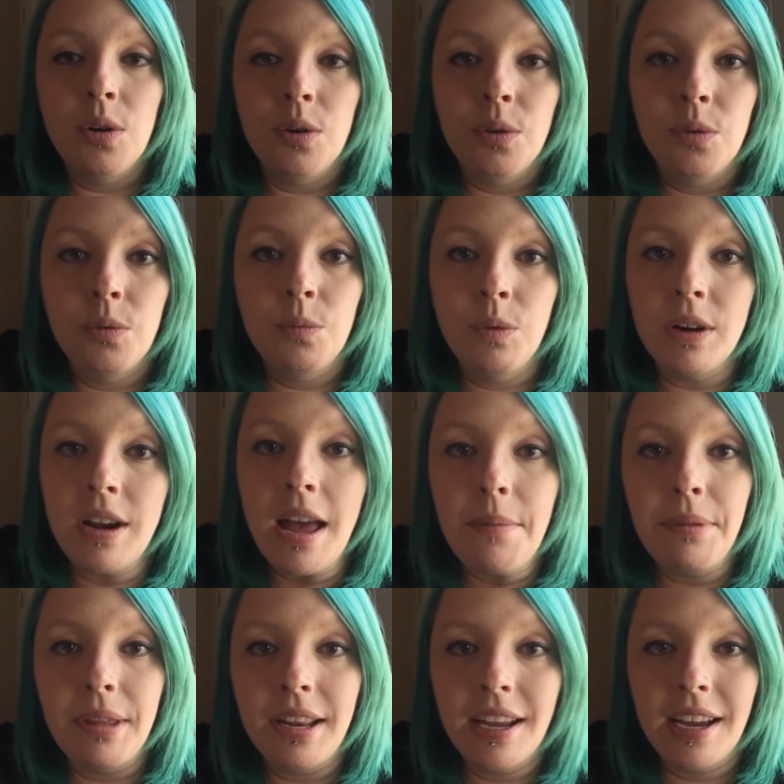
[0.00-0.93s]
we're not
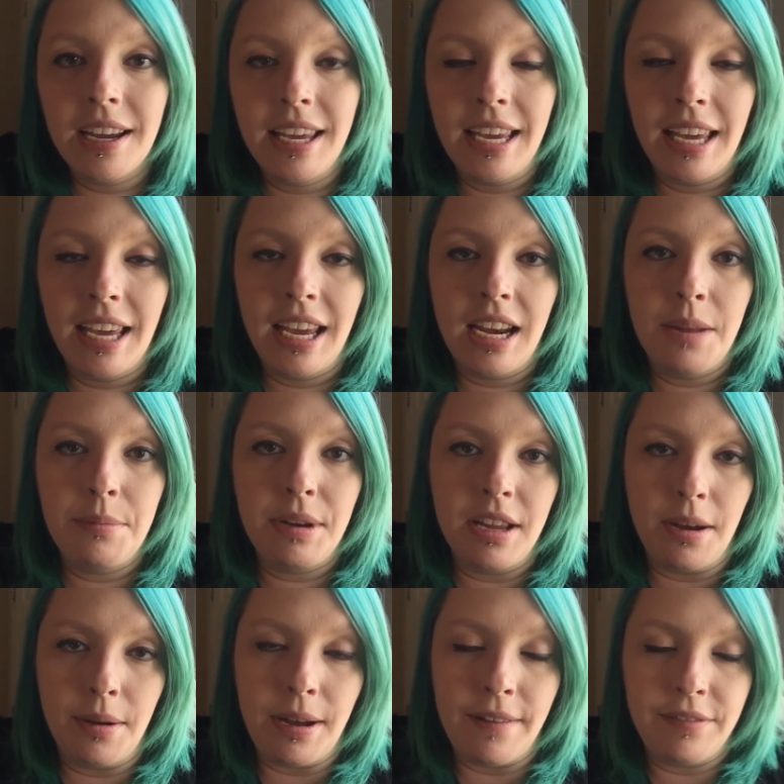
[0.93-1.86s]
planning on kicking anybody
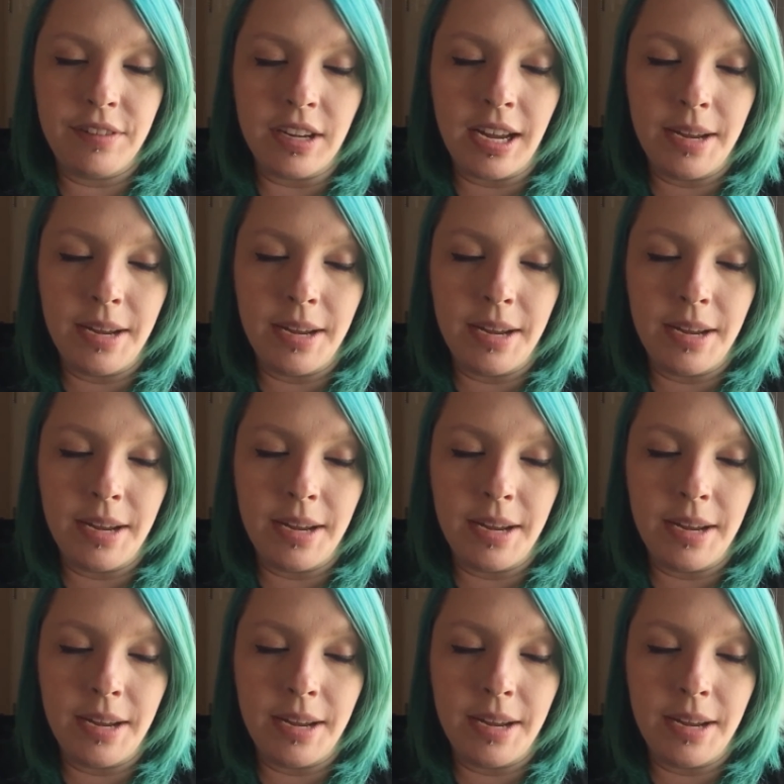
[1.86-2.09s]
off Time